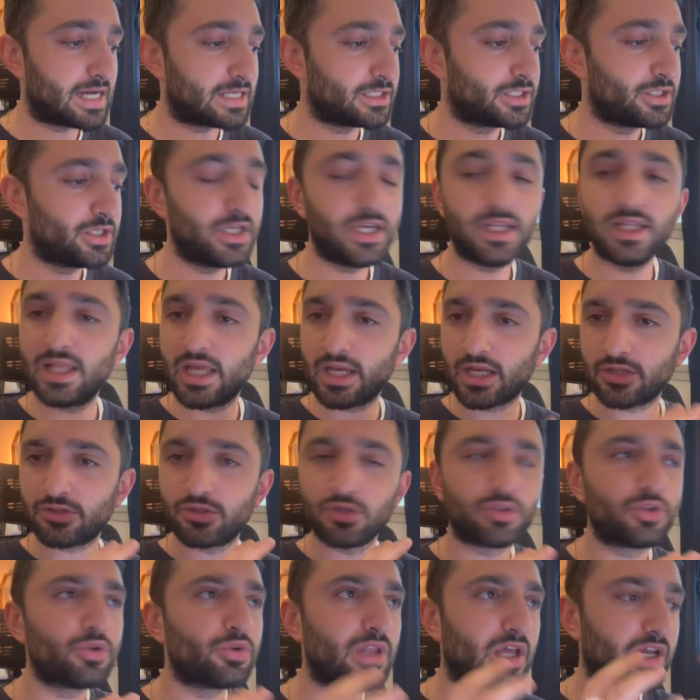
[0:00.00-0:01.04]

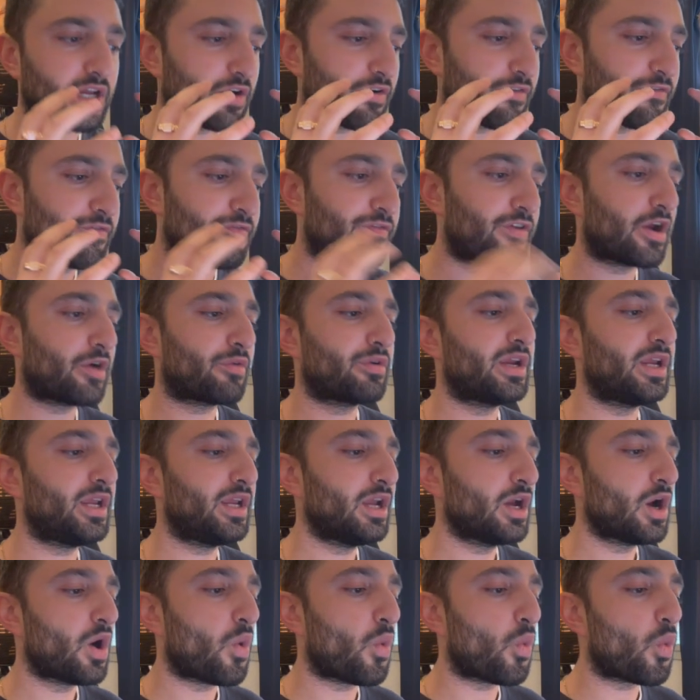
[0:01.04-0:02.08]
do a
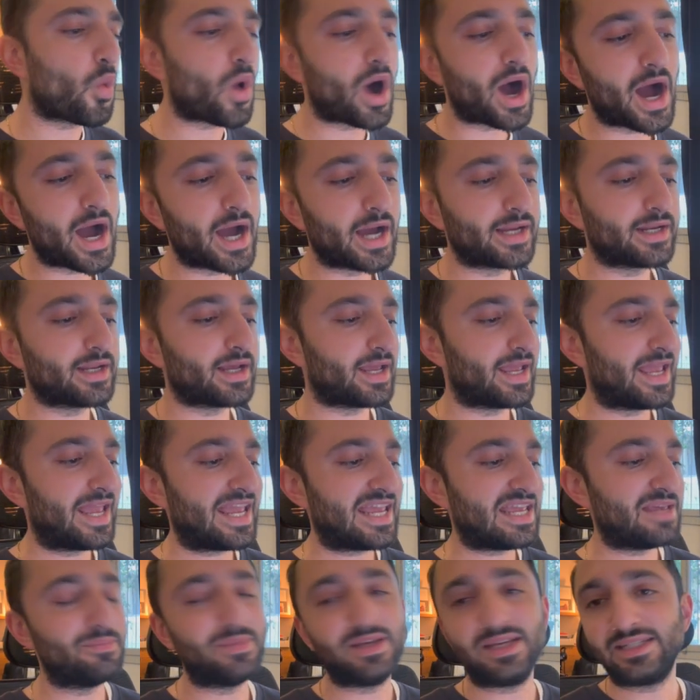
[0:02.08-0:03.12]
very wide
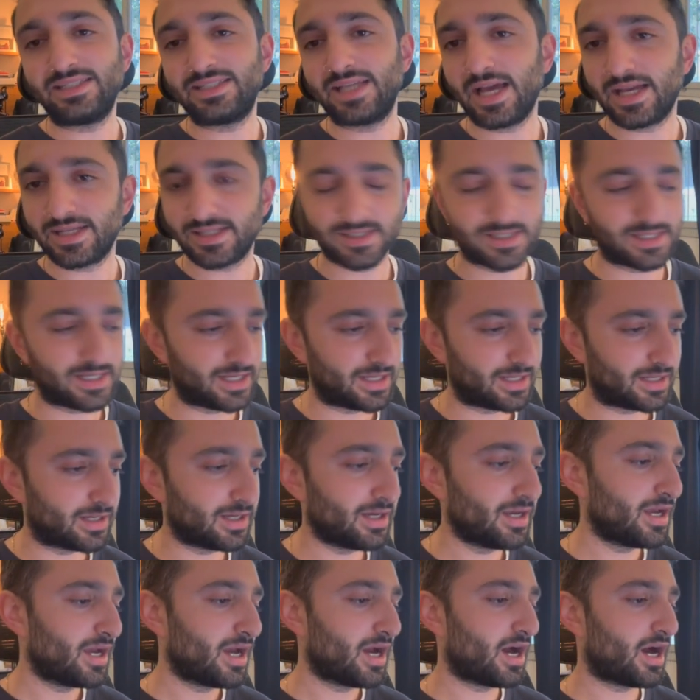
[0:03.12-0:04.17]
A/B
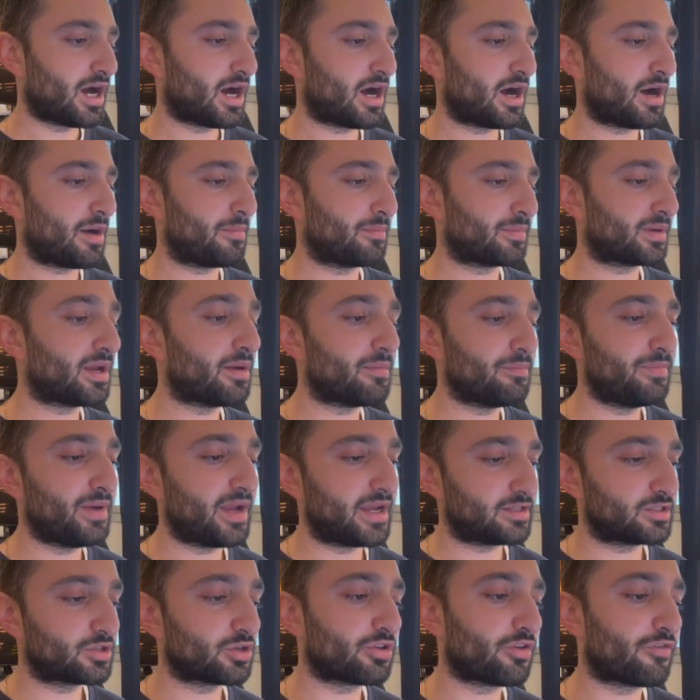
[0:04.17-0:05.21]
testing
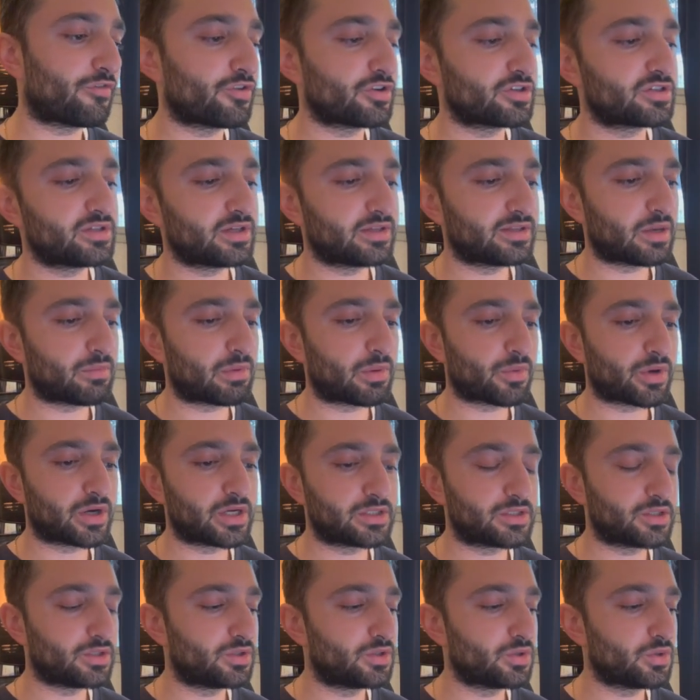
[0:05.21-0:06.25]
campaign. So the first thing that we
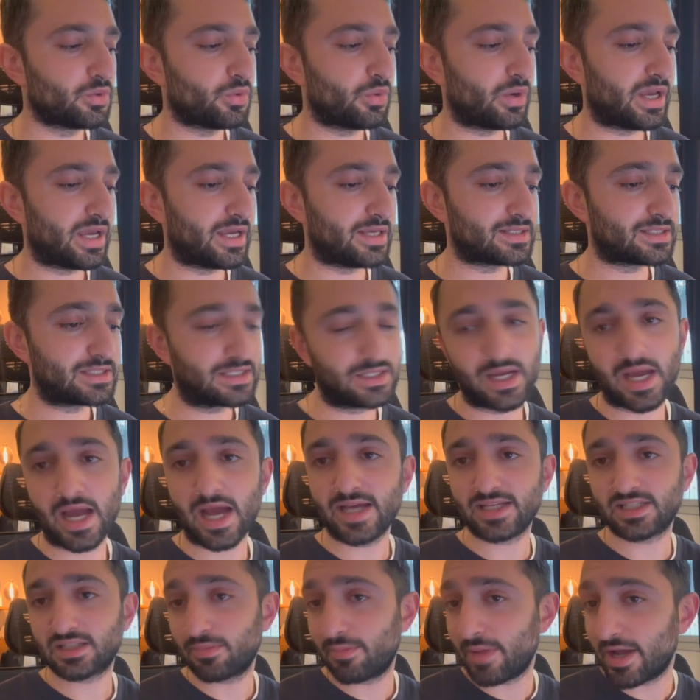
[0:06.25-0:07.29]
wanted to do is to
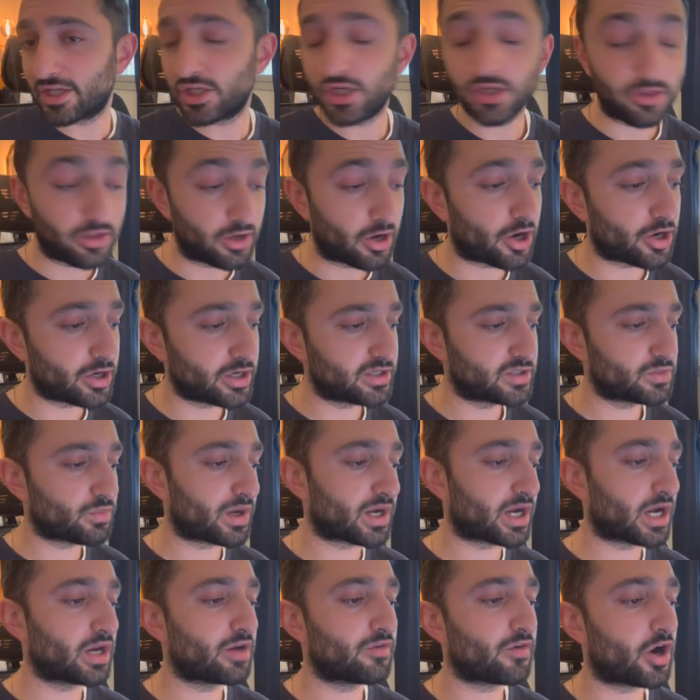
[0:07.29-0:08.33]
ask Mechi, the artist,
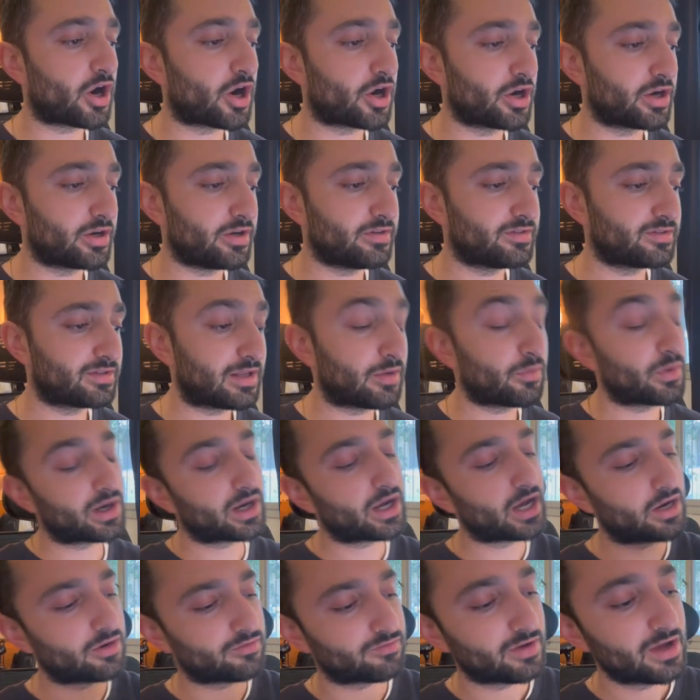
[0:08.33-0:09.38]
what kind
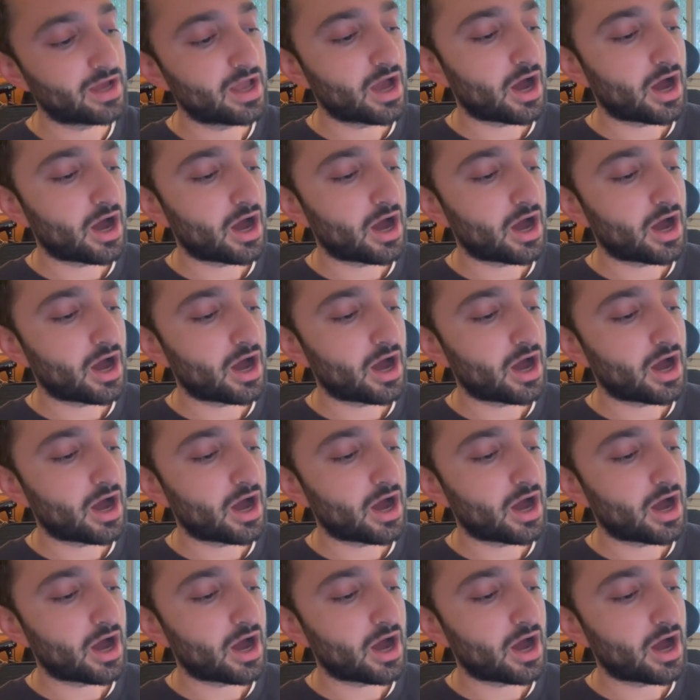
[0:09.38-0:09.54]
of